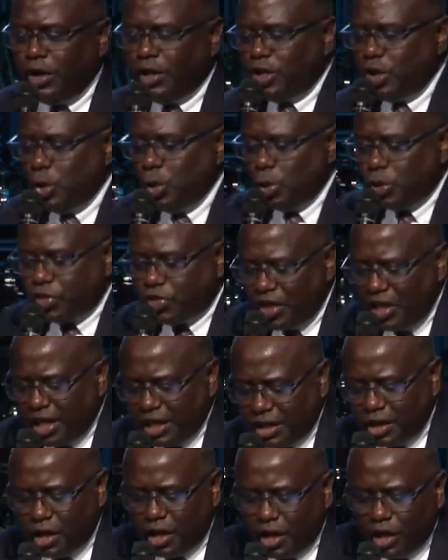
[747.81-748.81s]
you
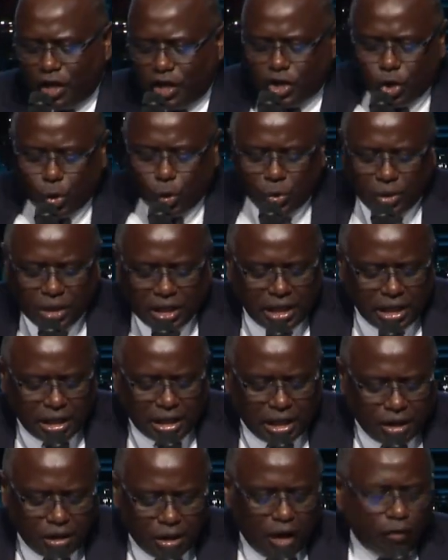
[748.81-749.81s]
think you
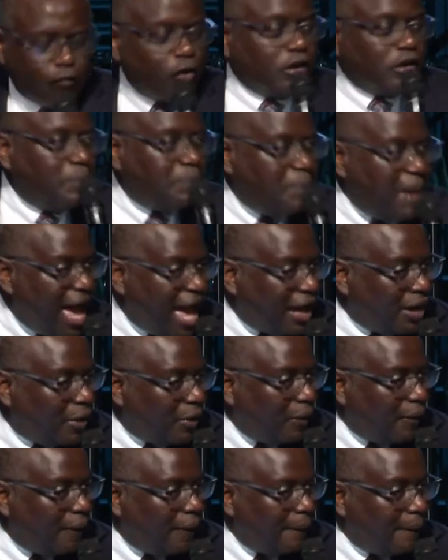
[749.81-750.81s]
need for the battle.
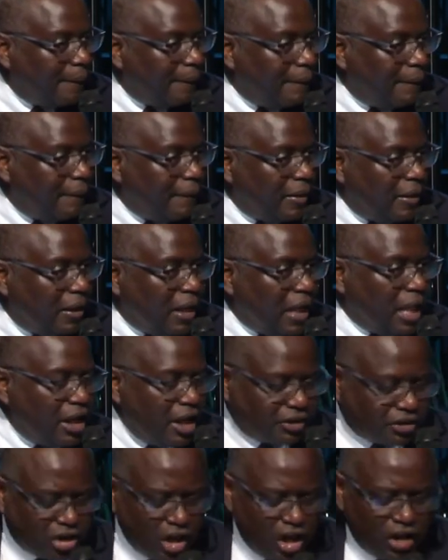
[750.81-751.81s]

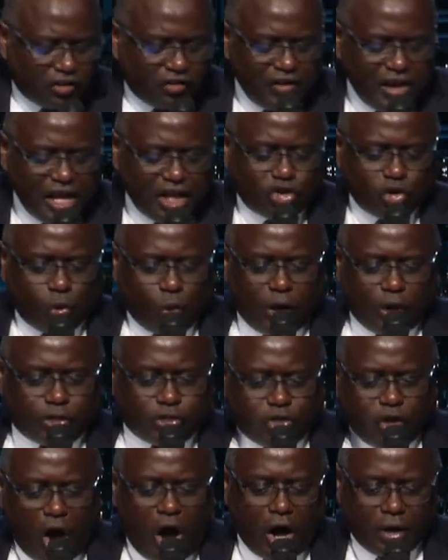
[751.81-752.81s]
The children of Israel
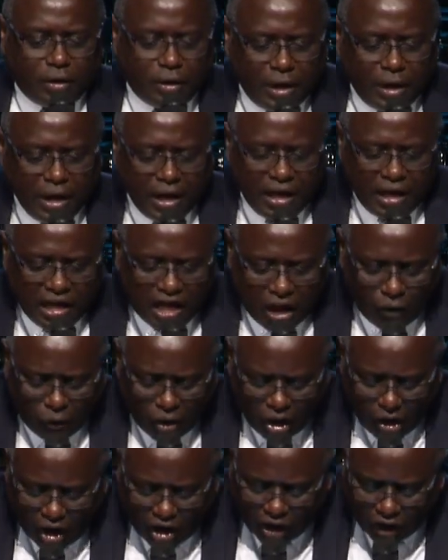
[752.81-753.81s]
thought that
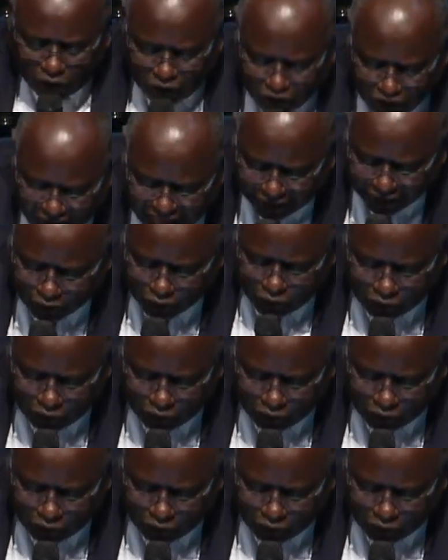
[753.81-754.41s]
we're going to fight the